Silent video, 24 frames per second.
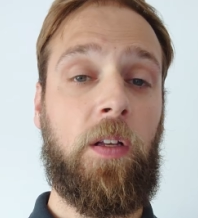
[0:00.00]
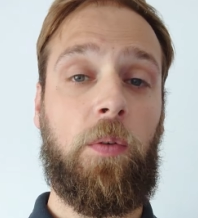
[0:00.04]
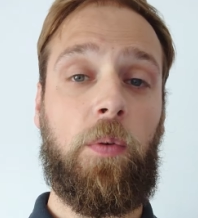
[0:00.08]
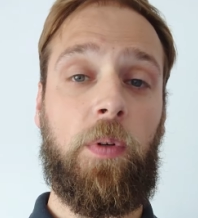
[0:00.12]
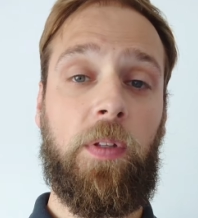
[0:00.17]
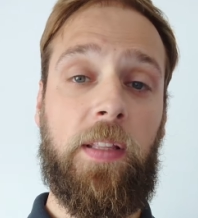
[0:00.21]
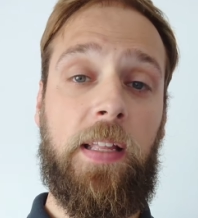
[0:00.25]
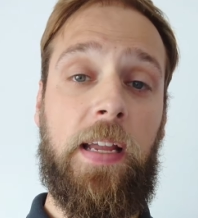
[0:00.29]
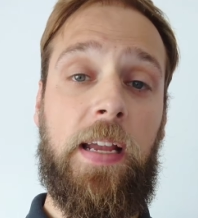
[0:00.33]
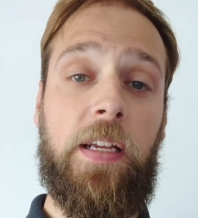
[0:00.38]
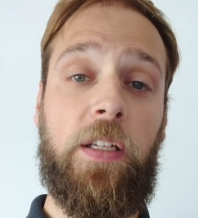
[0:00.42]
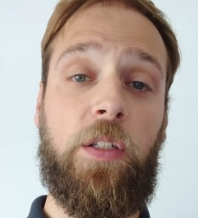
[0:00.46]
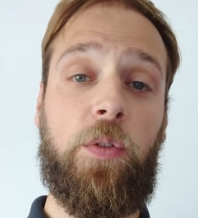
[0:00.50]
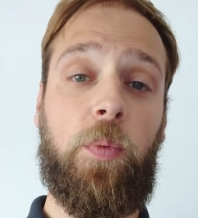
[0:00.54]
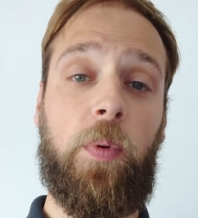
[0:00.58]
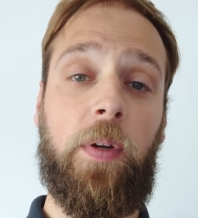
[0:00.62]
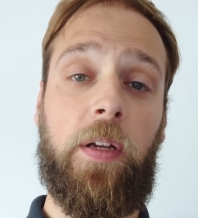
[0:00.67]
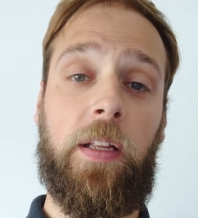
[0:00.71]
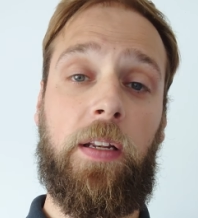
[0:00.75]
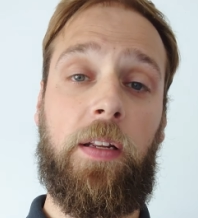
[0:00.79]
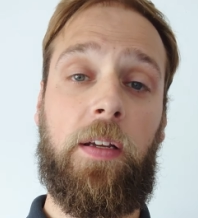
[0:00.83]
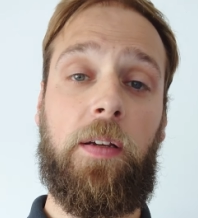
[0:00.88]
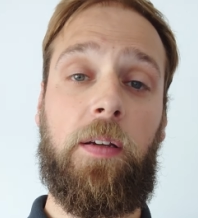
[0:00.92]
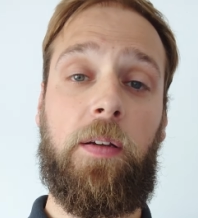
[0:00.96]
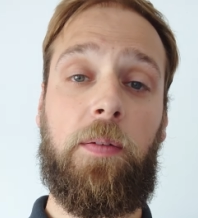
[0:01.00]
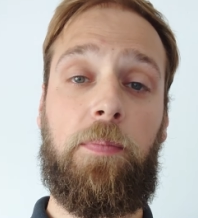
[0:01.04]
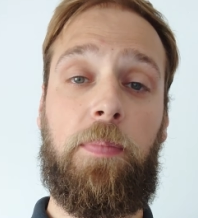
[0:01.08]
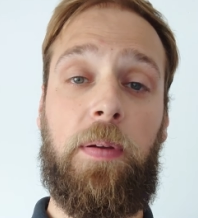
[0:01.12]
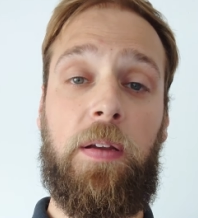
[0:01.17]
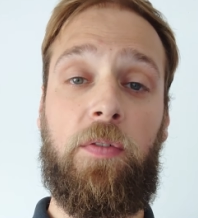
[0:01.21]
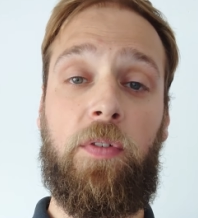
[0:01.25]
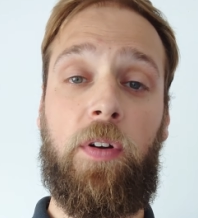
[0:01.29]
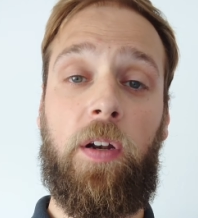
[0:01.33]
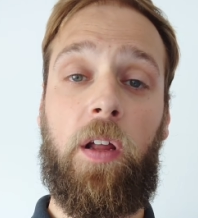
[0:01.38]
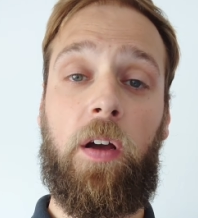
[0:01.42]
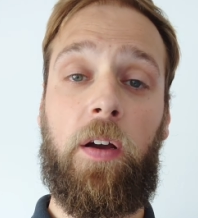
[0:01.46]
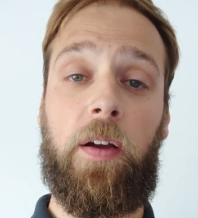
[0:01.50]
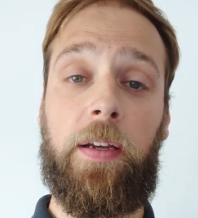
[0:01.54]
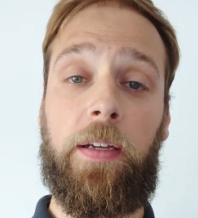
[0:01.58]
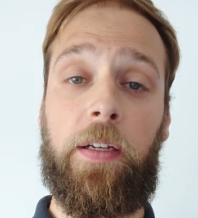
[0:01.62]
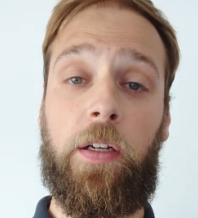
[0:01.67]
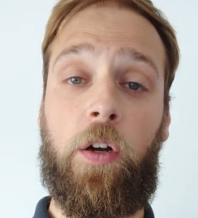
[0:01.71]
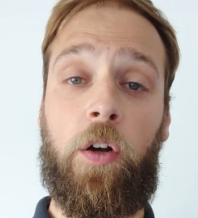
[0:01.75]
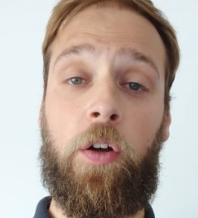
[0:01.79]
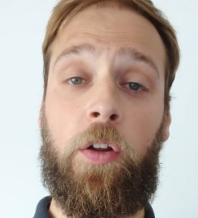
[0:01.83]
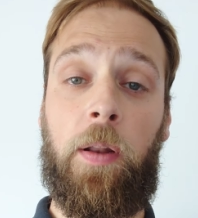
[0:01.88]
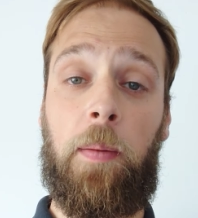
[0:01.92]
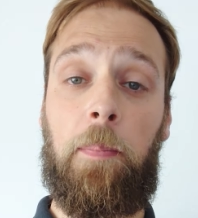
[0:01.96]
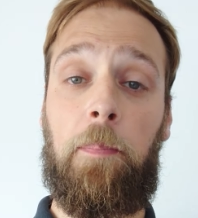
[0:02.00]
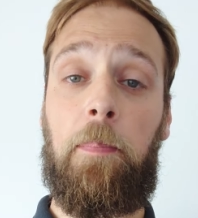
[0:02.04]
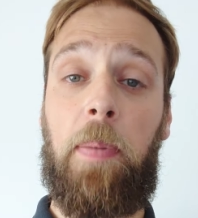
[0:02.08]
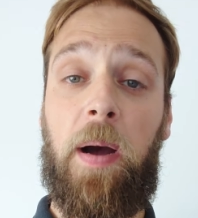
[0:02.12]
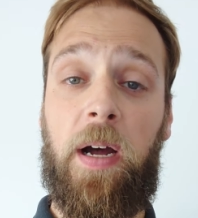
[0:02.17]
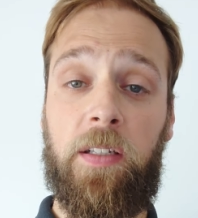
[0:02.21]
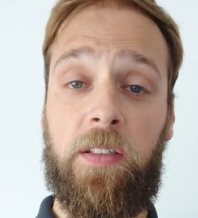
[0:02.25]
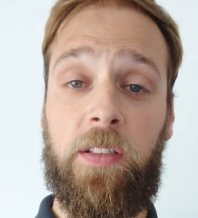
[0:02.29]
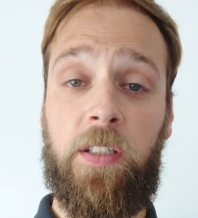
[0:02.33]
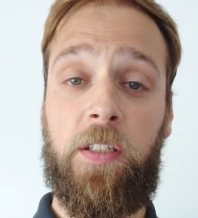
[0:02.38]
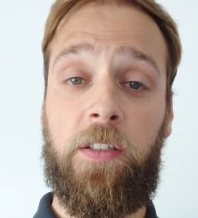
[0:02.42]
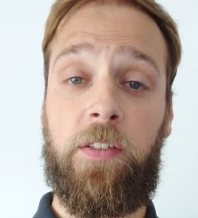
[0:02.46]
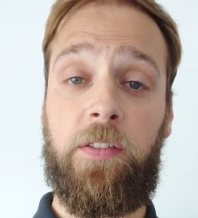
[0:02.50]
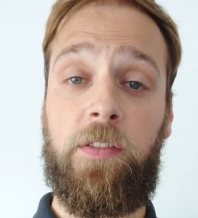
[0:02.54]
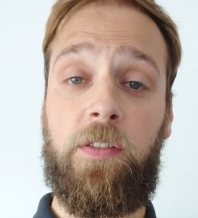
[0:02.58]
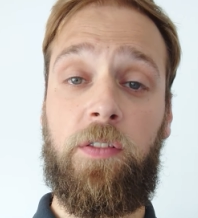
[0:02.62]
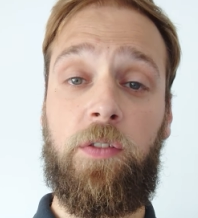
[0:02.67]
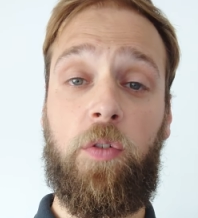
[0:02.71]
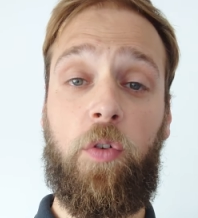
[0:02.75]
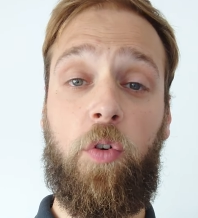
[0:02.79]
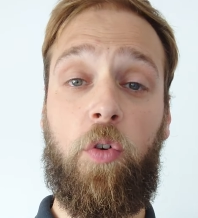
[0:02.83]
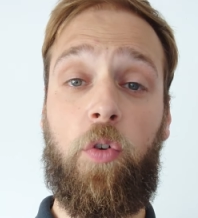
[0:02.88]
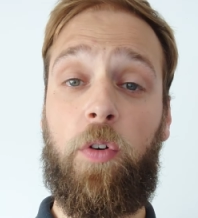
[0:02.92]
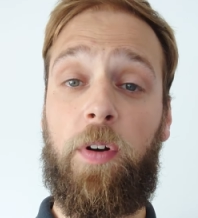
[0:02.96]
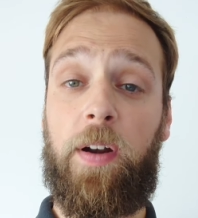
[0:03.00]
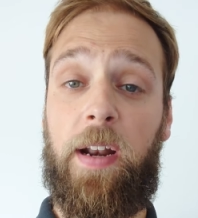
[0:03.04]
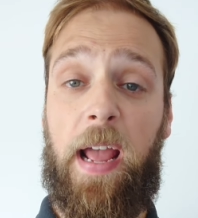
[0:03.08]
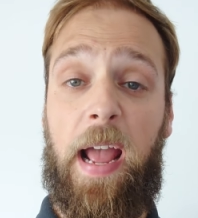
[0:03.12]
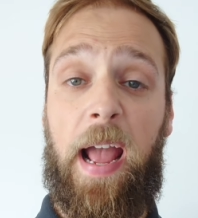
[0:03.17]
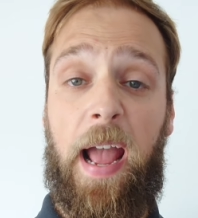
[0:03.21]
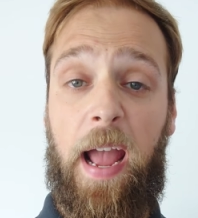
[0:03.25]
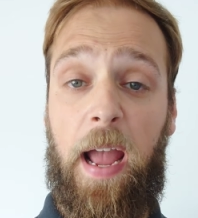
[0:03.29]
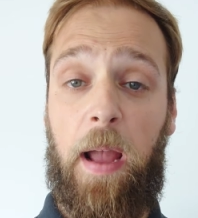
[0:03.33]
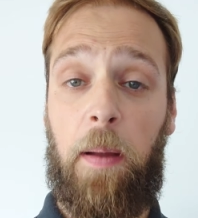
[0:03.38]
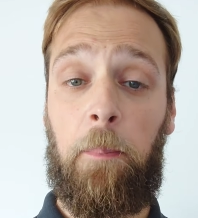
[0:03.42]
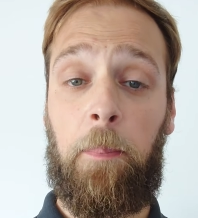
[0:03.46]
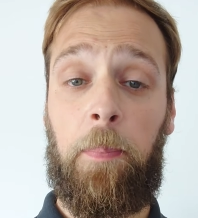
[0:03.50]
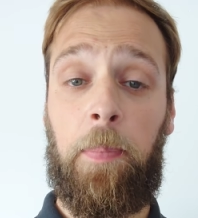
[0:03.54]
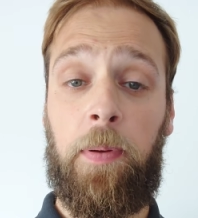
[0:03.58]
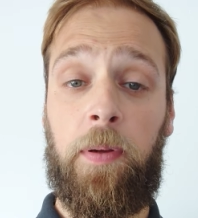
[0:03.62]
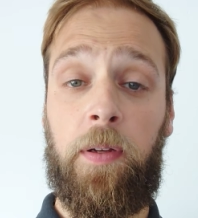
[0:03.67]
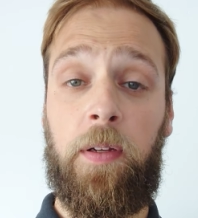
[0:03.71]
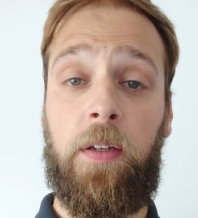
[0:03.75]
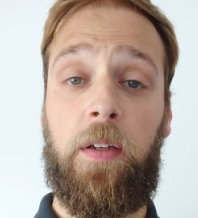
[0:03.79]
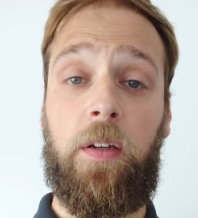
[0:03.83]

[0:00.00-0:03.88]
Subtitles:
With these we're going to be relying on a button or an app